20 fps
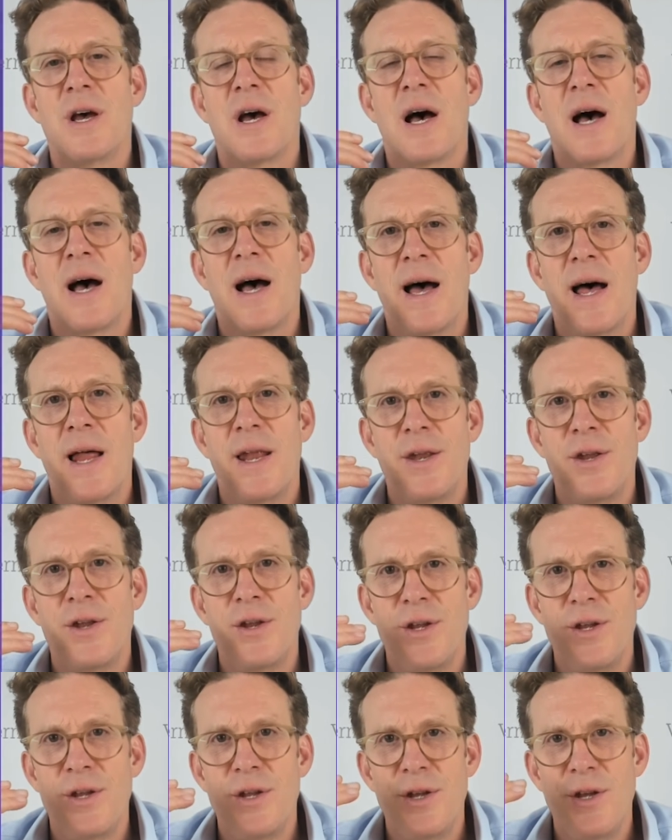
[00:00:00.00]
and
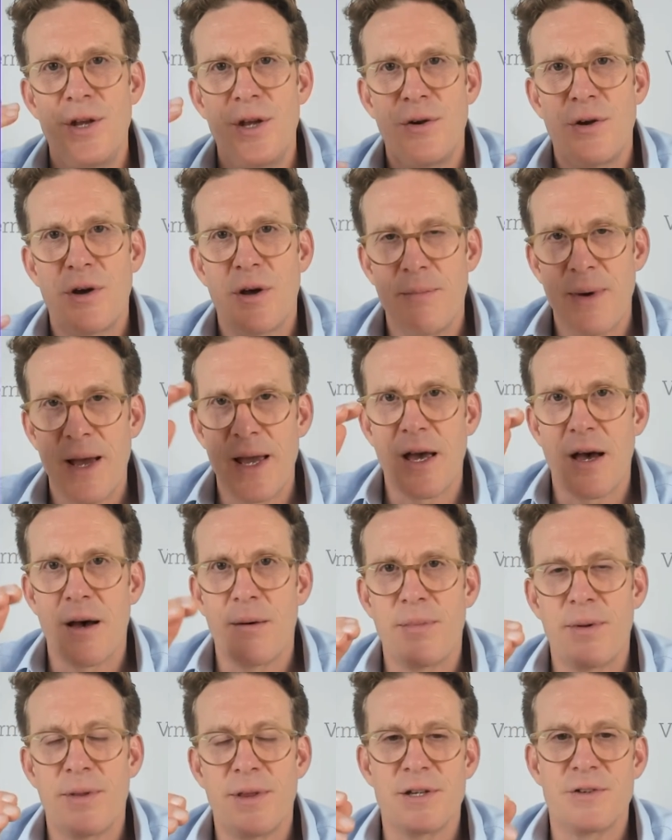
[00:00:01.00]
you can make
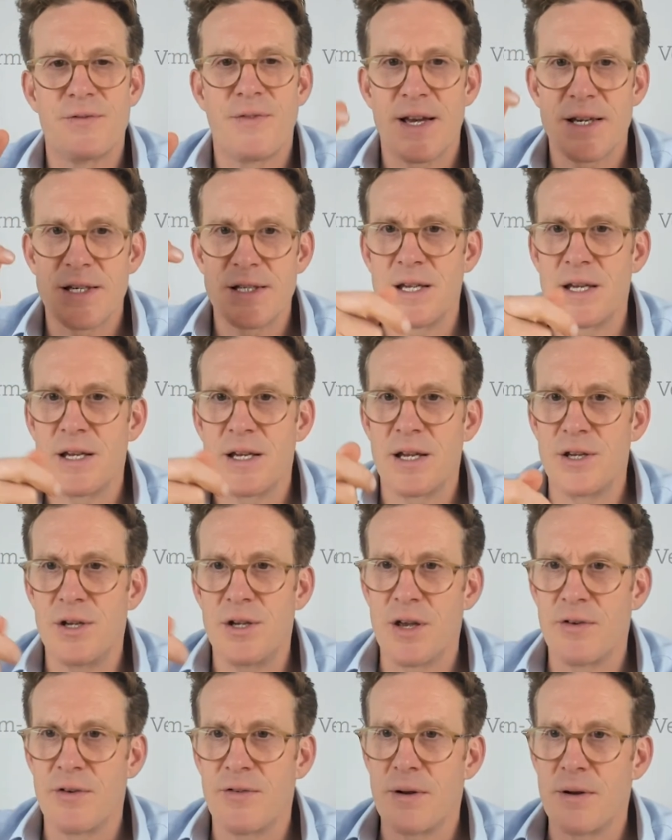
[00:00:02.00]
up this vaccine and you
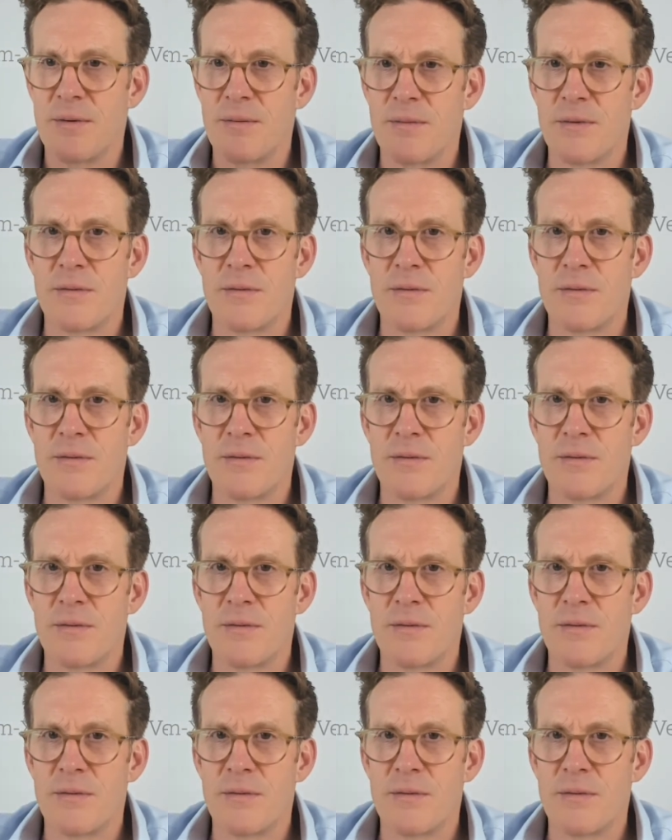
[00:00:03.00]
give it